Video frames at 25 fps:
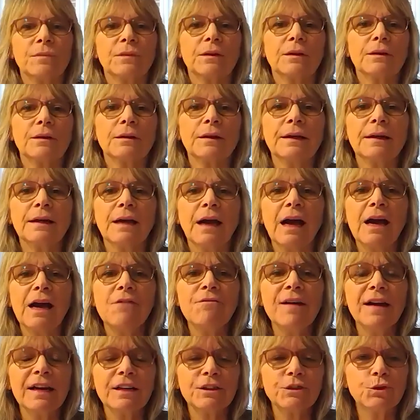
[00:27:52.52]
Like, I've
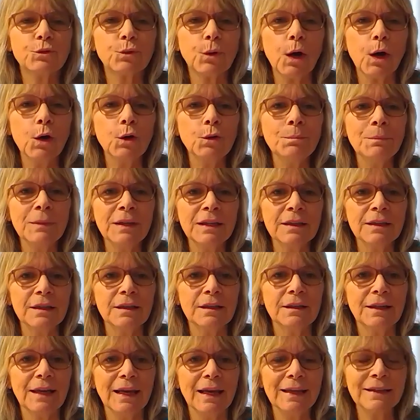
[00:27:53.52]
had grown
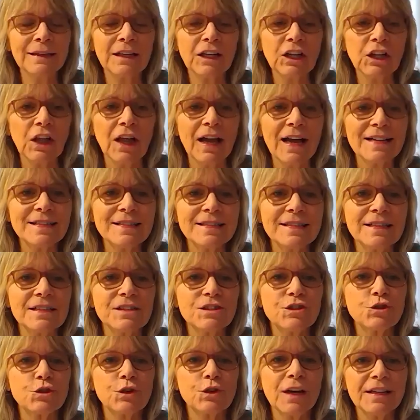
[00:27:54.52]
men in
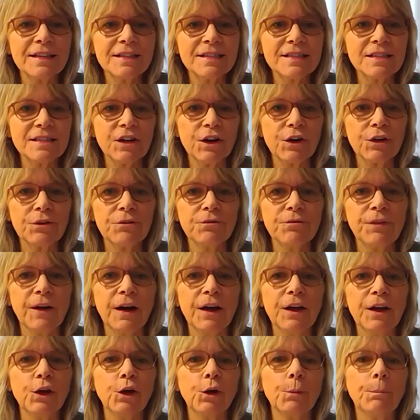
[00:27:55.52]
classes try to start a
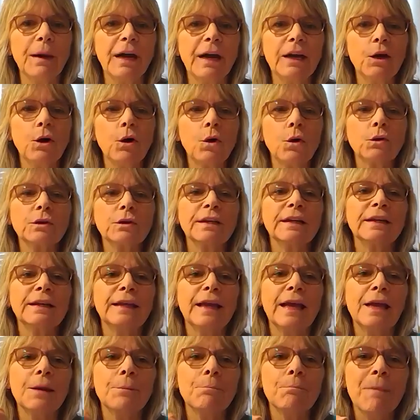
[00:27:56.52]
fire by holding
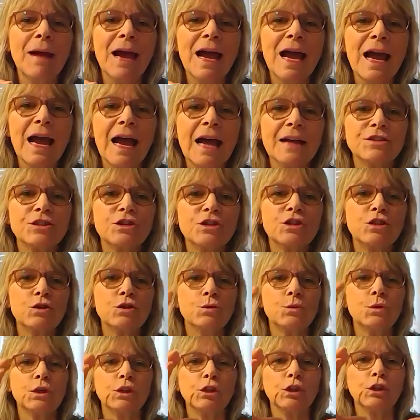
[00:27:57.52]
a match to a
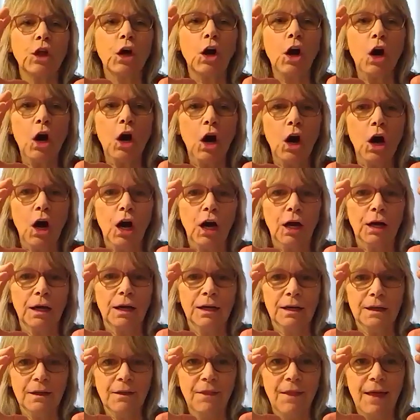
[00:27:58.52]
log
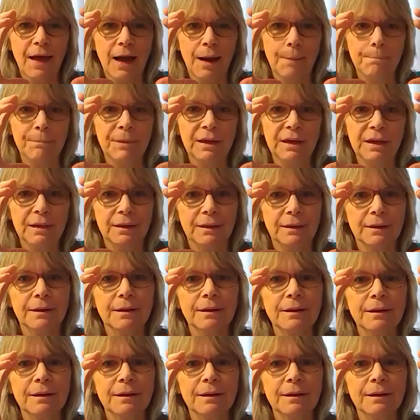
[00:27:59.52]
that big.